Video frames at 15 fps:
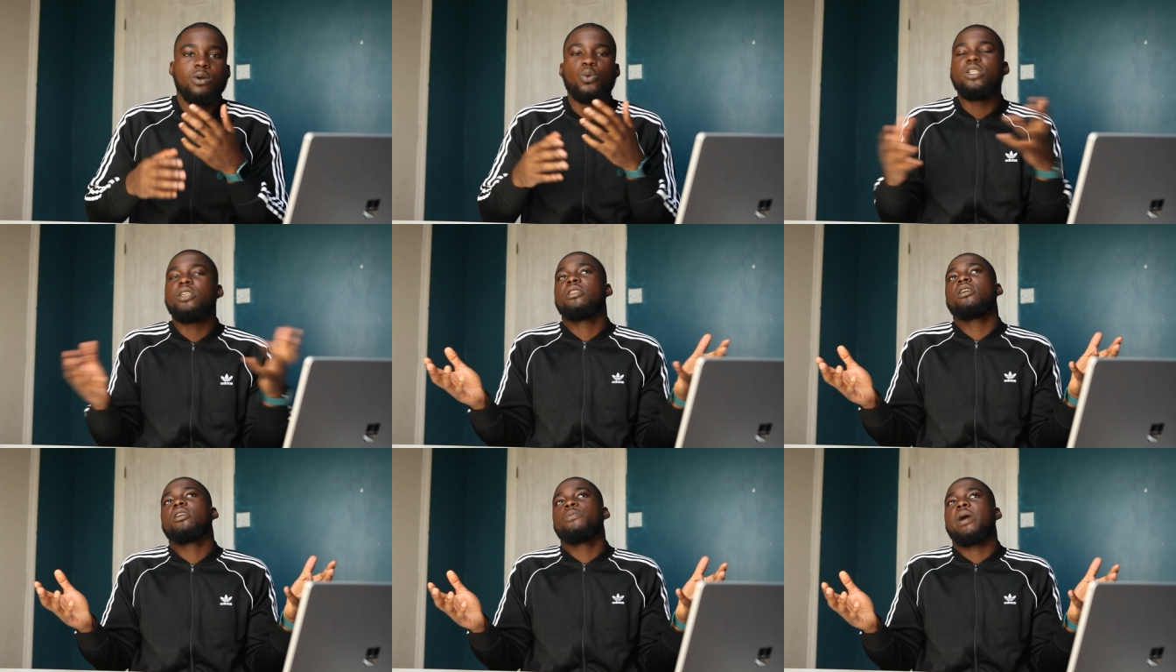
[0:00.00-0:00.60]
When you
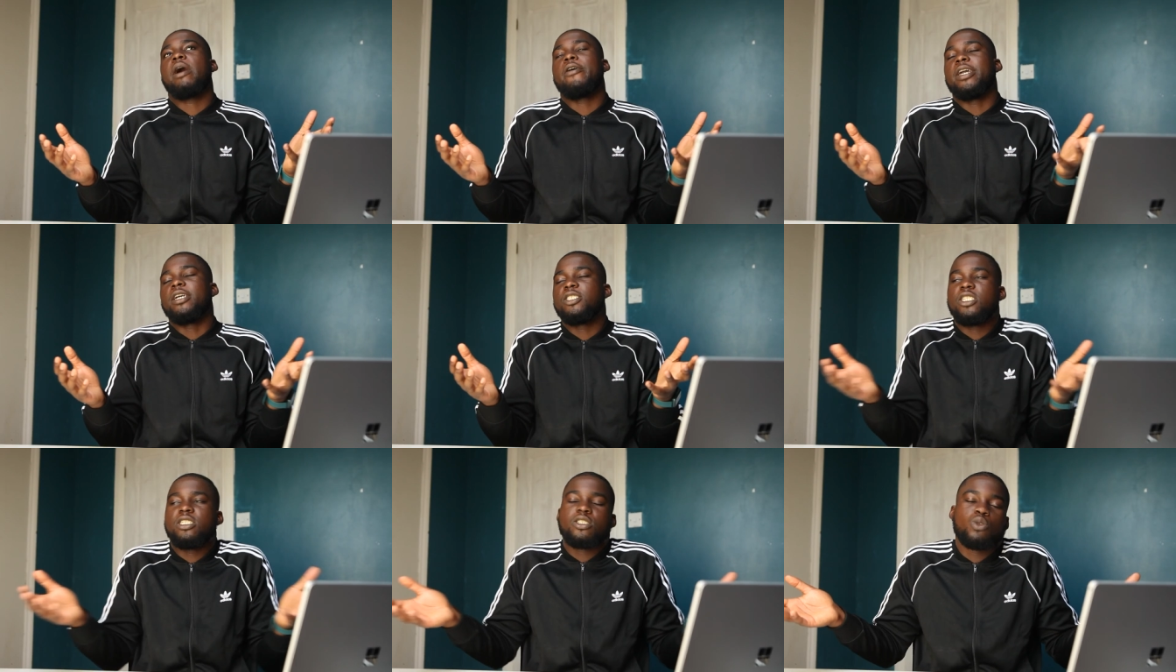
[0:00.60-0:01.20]
think about it,
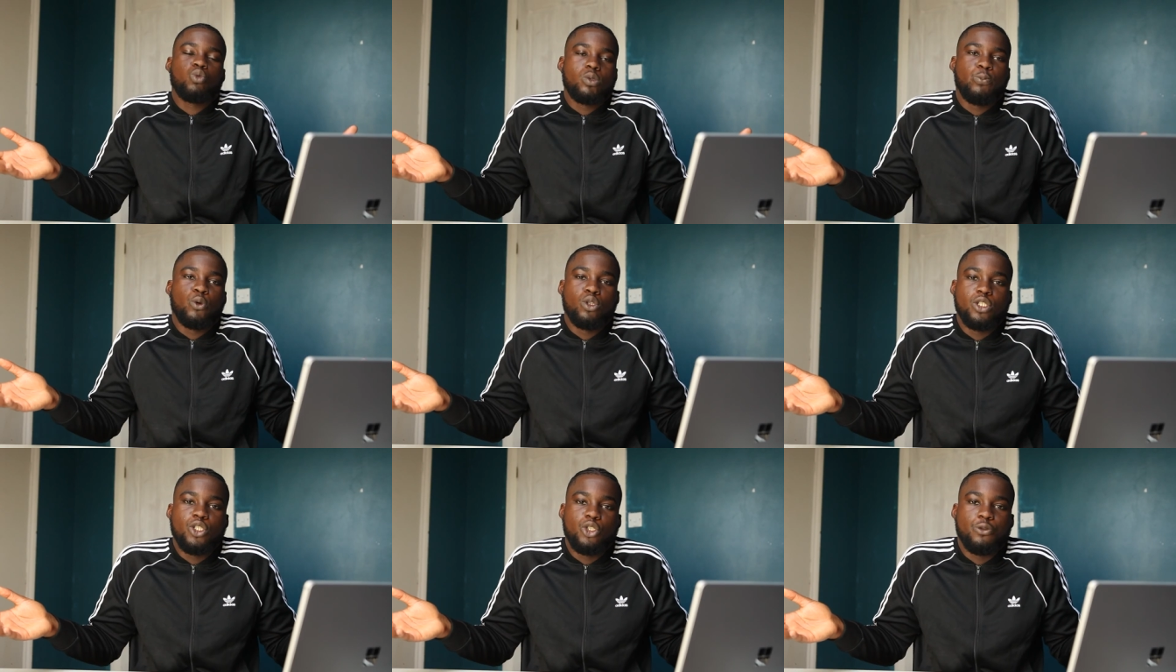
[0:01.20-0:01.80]
Jesus was
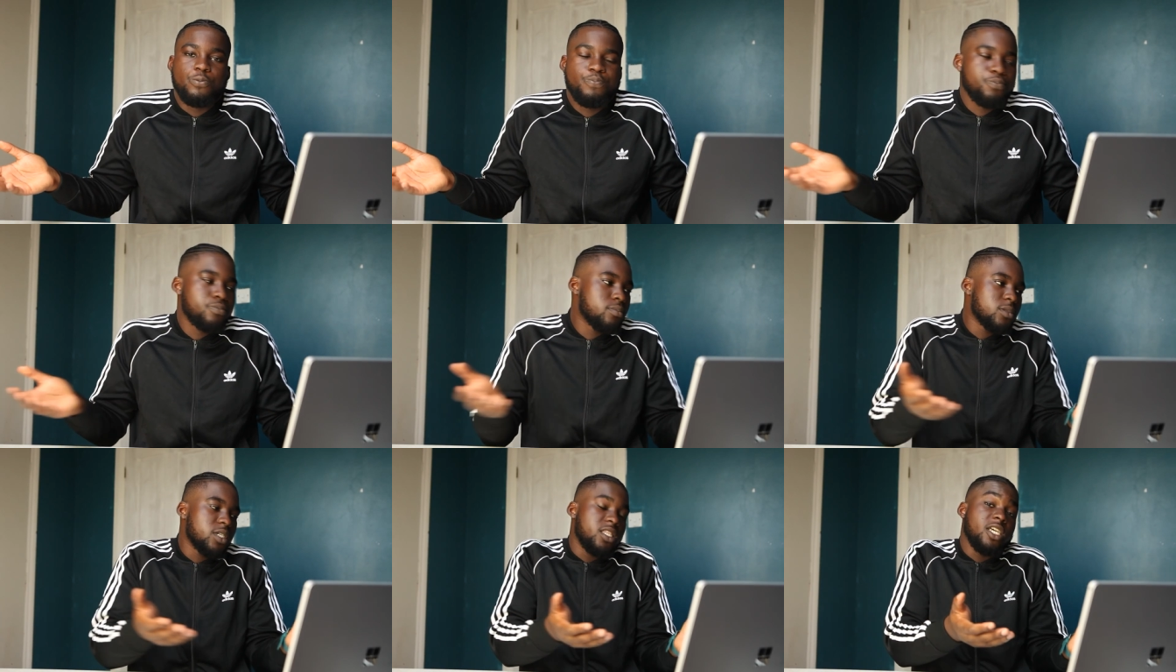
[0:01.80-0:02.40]
born a Jew,
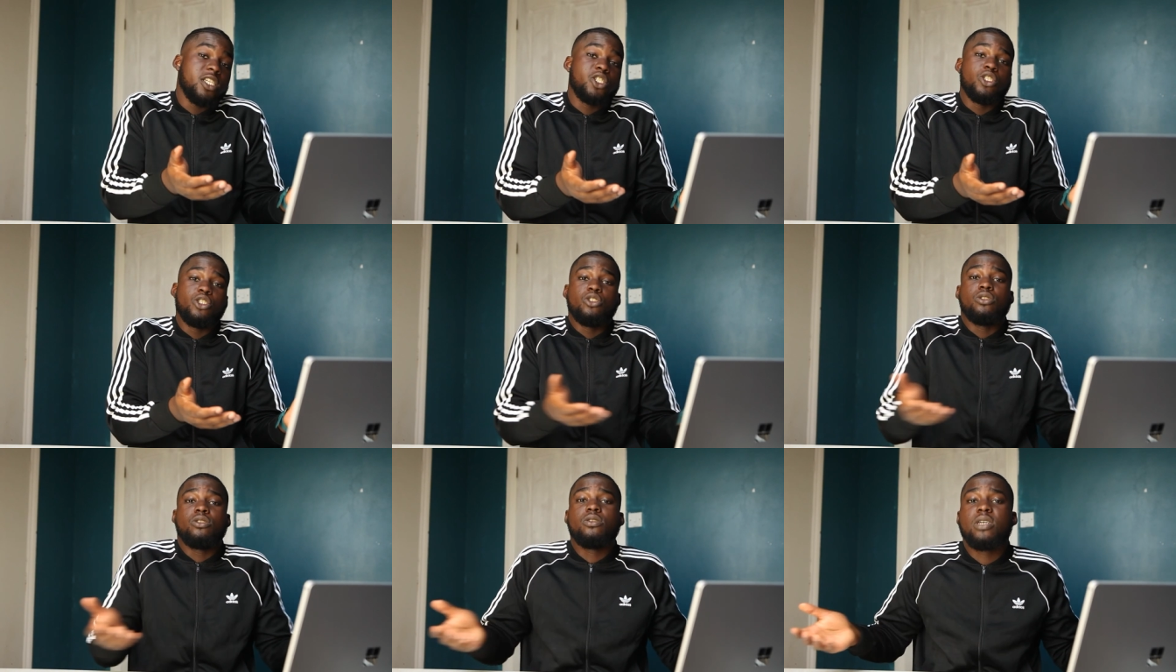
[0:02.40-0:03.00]
an ancient
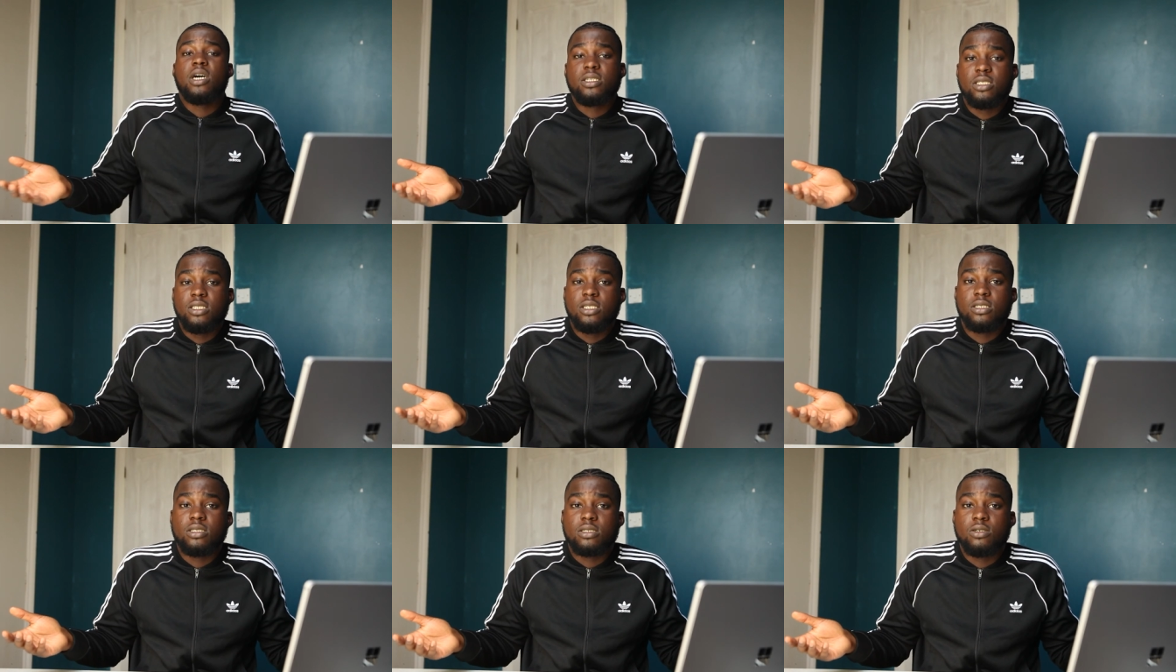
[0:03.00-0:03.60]
Jew 2,000
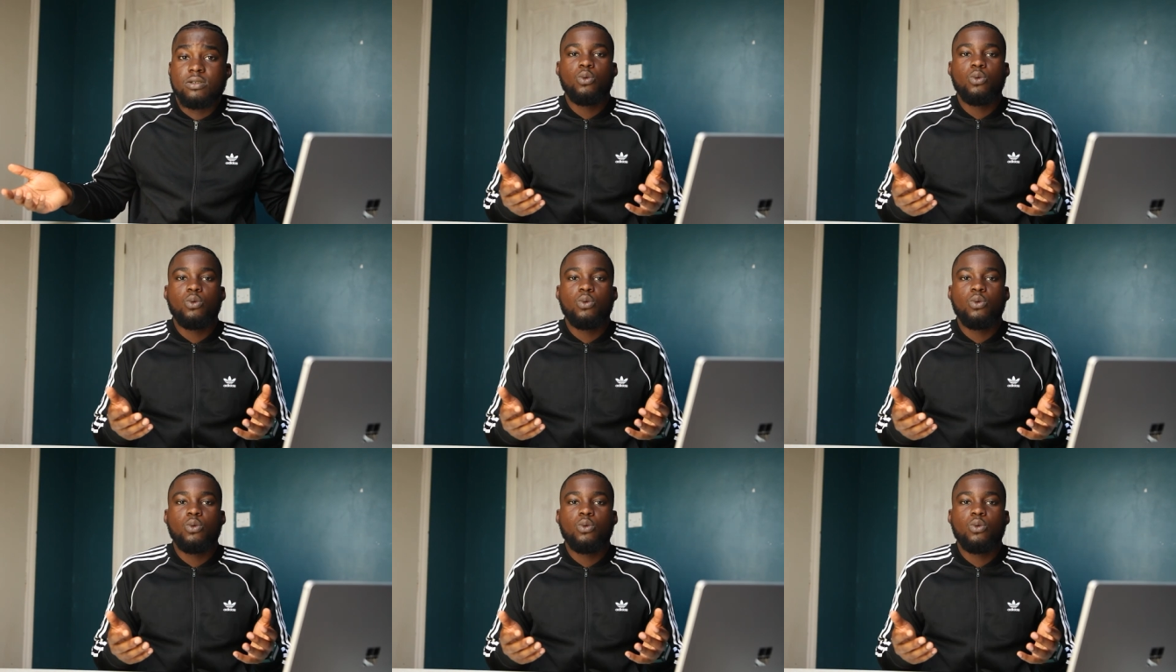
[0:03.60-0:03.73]
years ago.